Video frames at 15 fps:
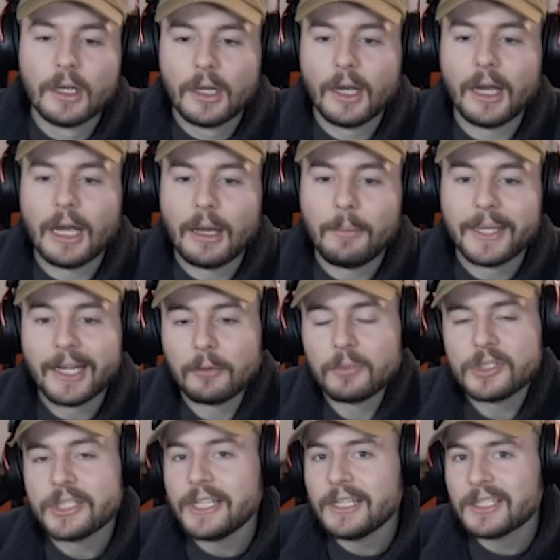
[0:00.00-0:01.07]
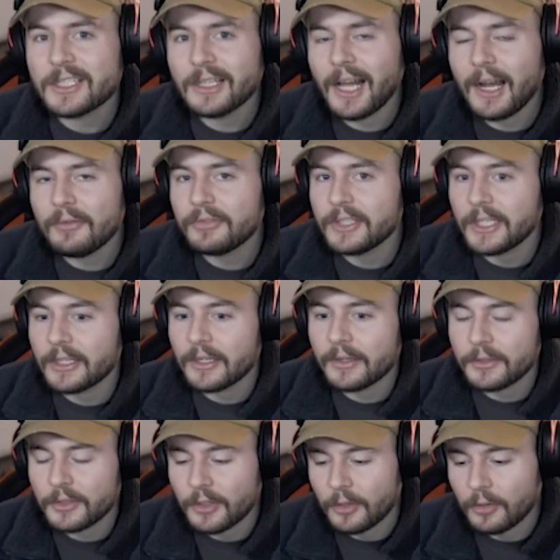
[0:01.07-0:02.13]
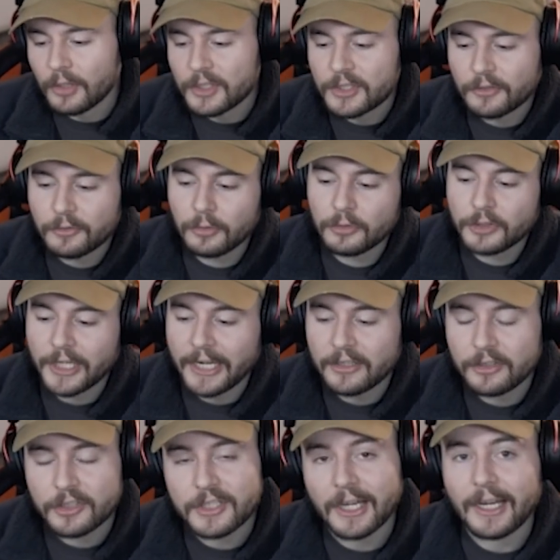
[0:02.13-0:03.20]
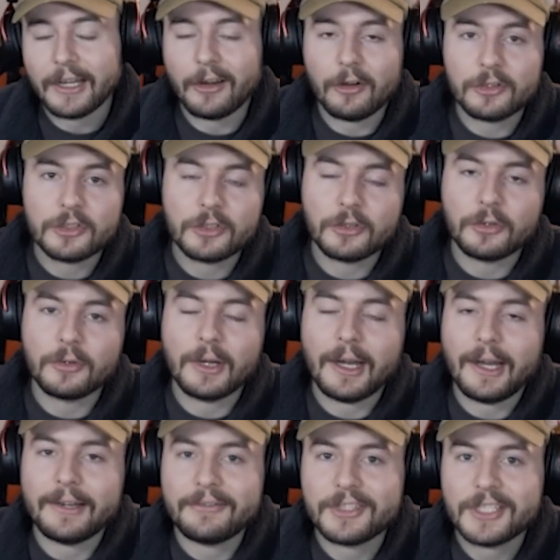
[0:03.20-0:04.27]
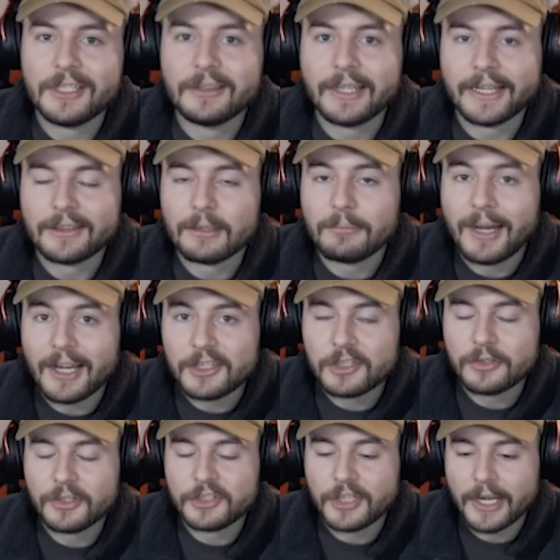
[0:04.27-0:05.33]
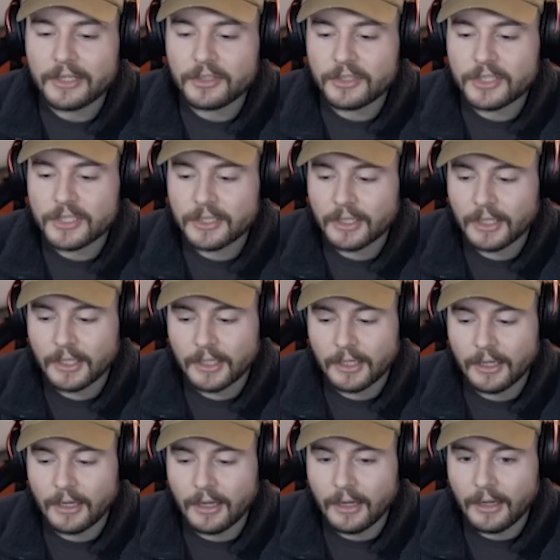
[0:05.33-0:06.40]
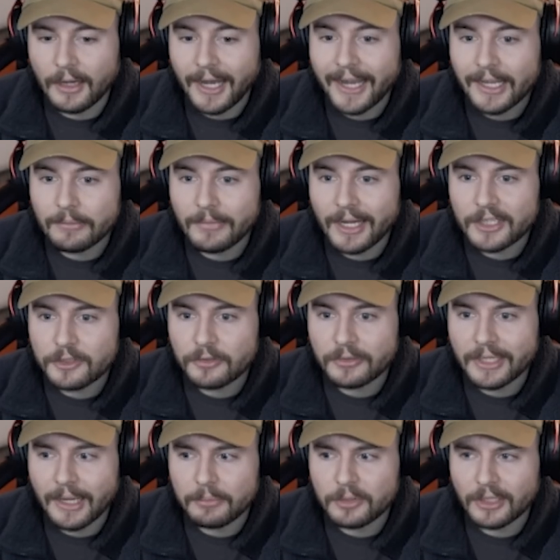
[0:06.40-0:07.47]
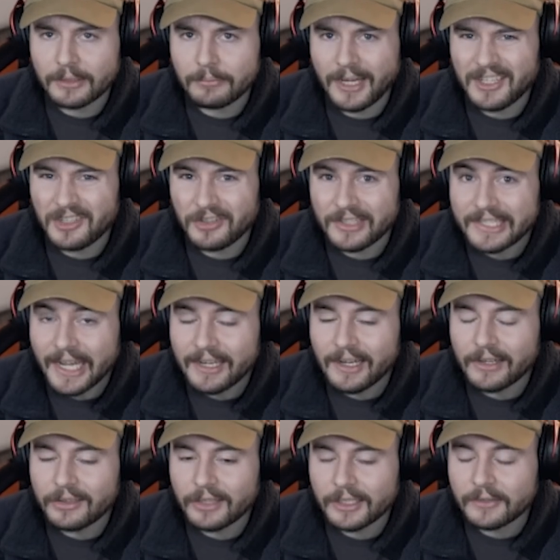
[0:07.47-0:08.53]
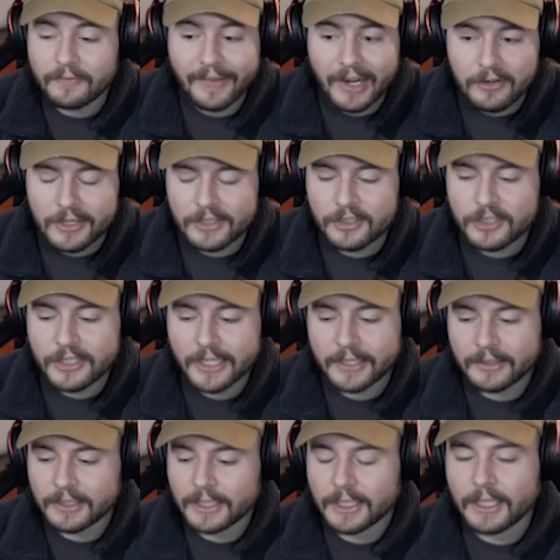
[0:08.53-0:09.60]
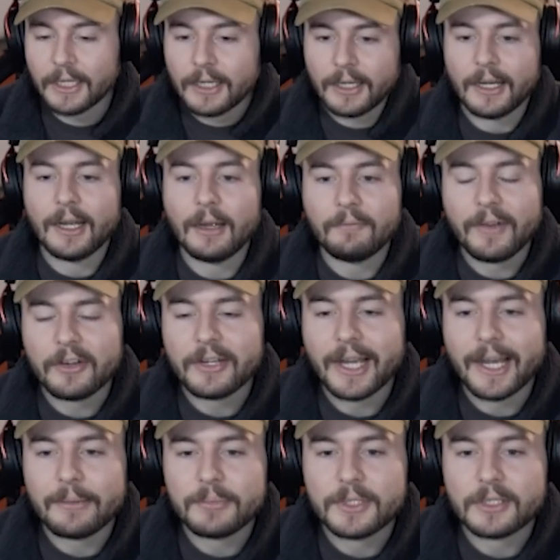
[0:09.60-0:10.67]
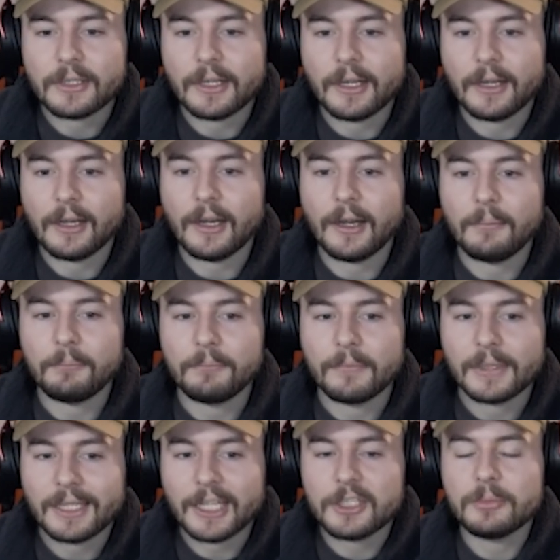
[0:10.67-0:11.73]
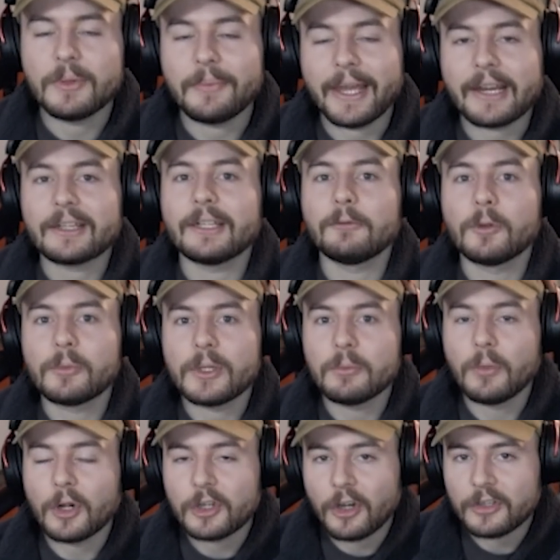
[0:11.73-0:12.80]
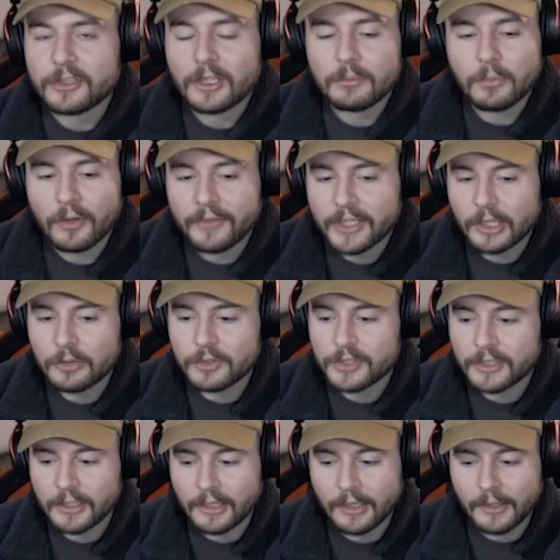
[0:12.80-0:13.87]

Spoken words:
But yeah, we'll see. It's still half a year, you know, lots of cool changes. I've seen like the mastery changes, higher mastery up to like mastery 10, I think. Very interesting. Very hyped. Glad to be back. There will be more content, more videos.